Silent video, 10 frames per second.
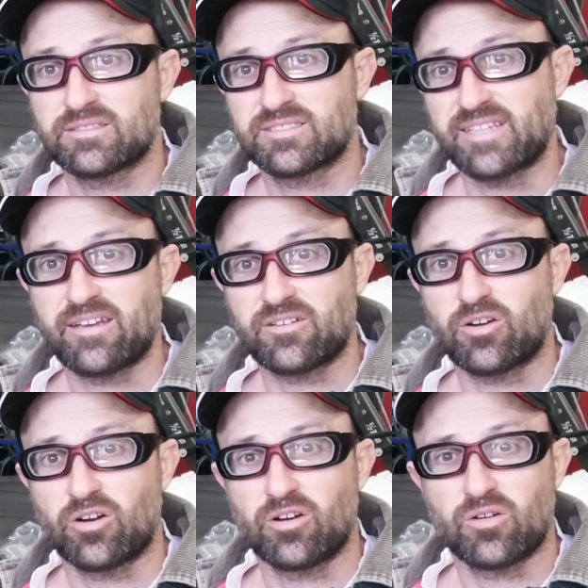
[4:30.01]

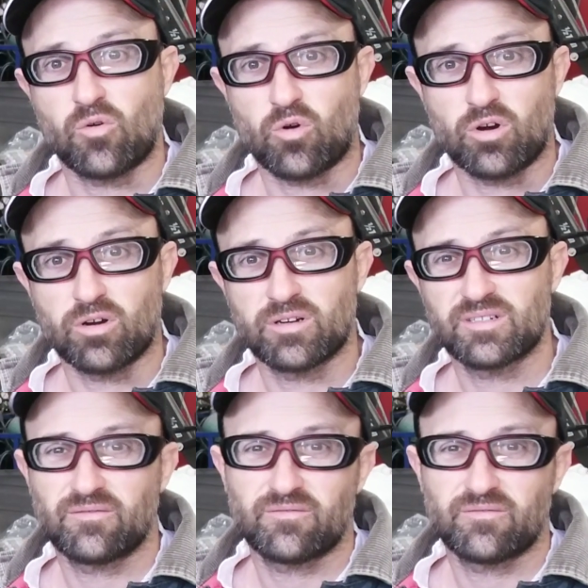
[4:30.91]
standard or